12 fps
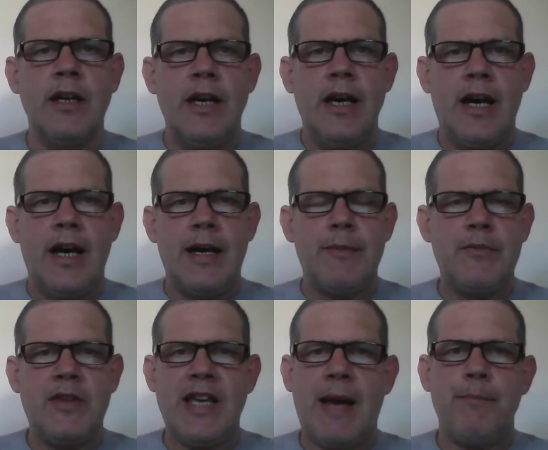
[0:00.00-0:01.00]

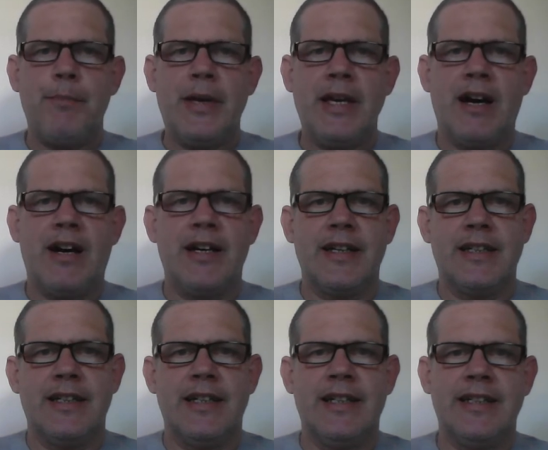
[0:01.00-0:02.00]
the
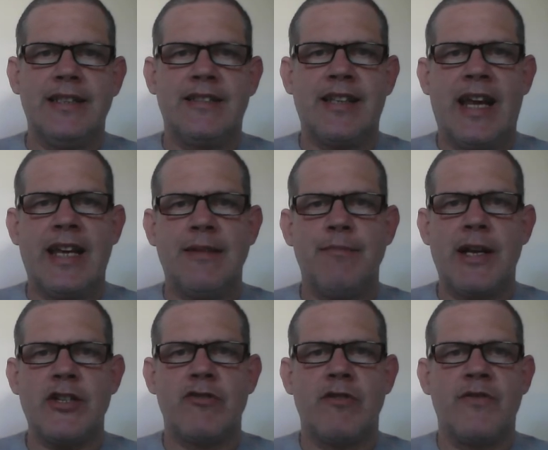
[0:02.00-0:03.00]
MPI is a
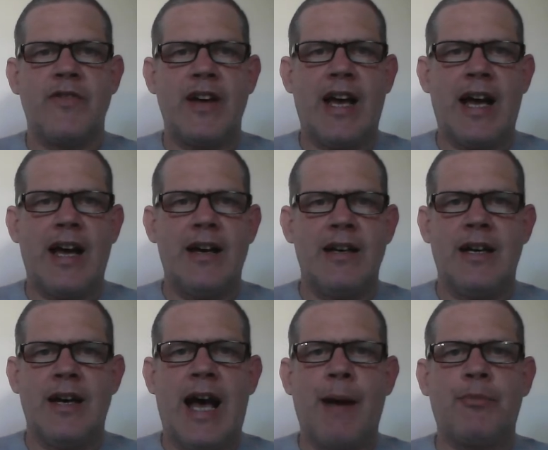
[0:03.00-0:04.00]
measure of
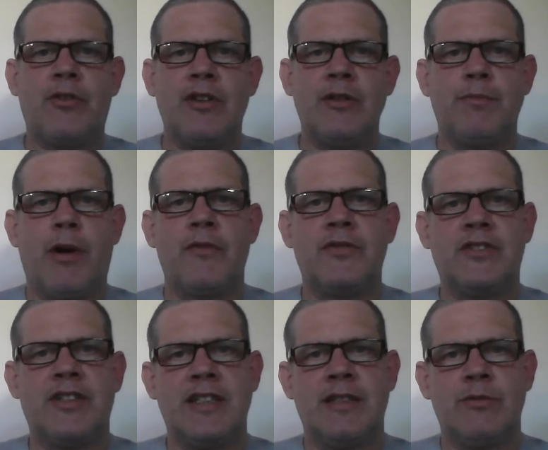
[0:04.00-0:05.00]
absolute
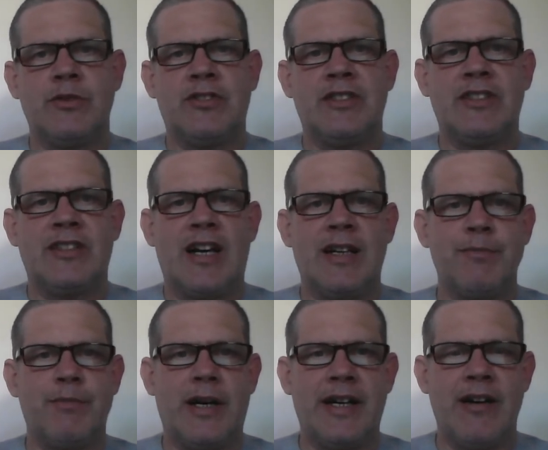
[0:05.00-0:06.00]
poverty that was
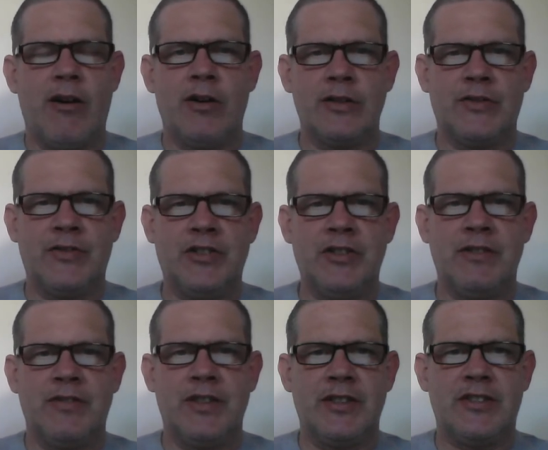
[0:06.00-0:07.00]
designed by Oxford
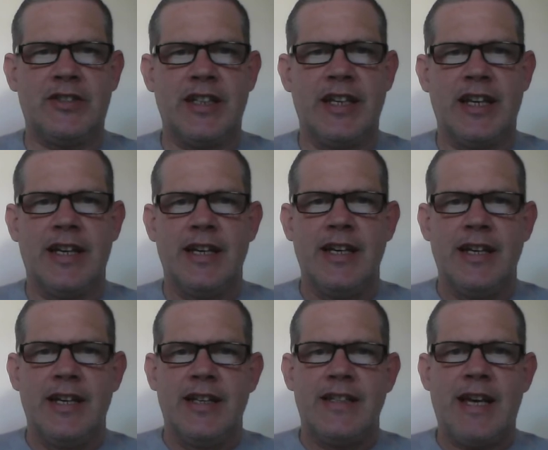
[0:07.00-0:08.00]
University.
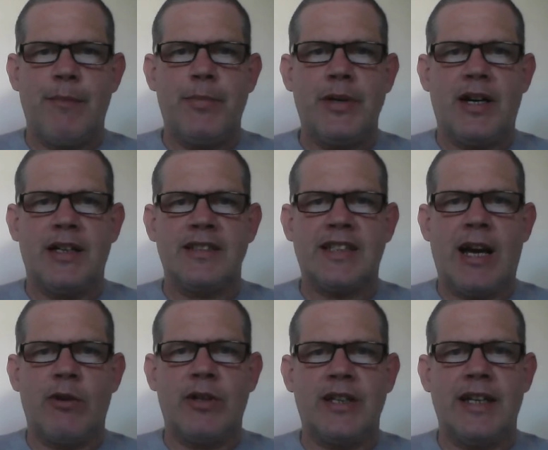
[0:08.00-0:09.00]
The MPI is
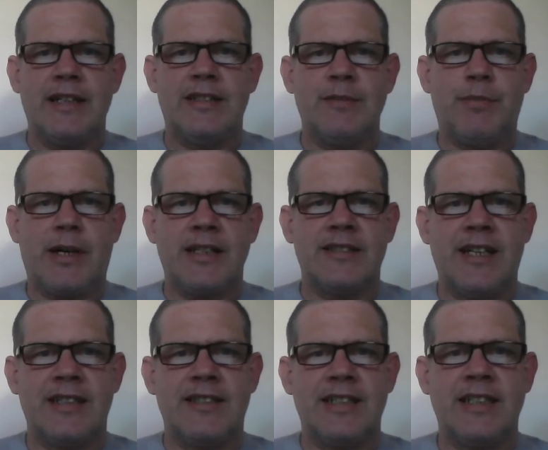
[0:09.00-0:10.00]
calculated by
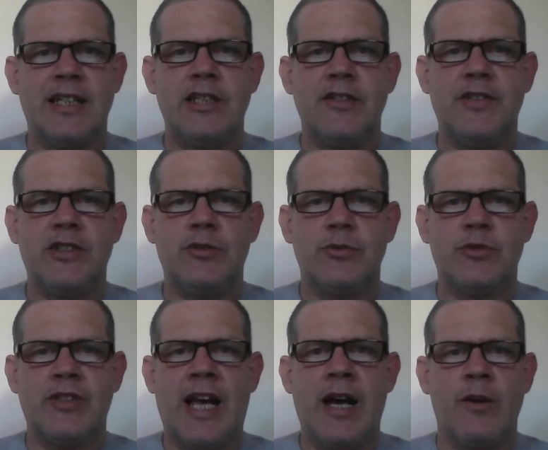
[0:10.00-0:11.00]
assessing an
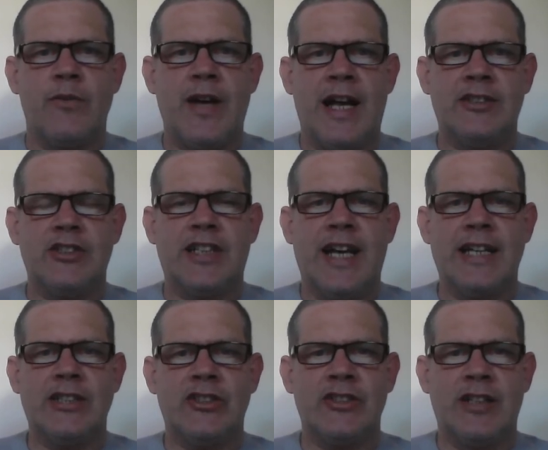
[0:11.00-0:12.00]
individual's health,
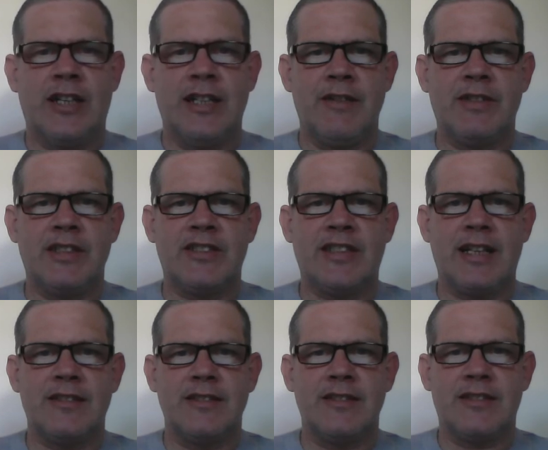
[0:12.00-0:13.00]
education and living
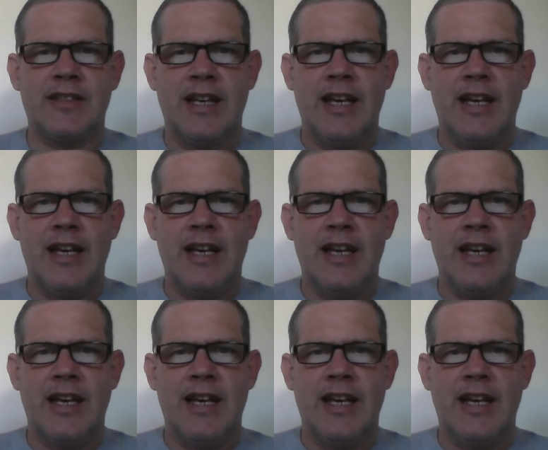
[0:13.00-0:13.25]
standards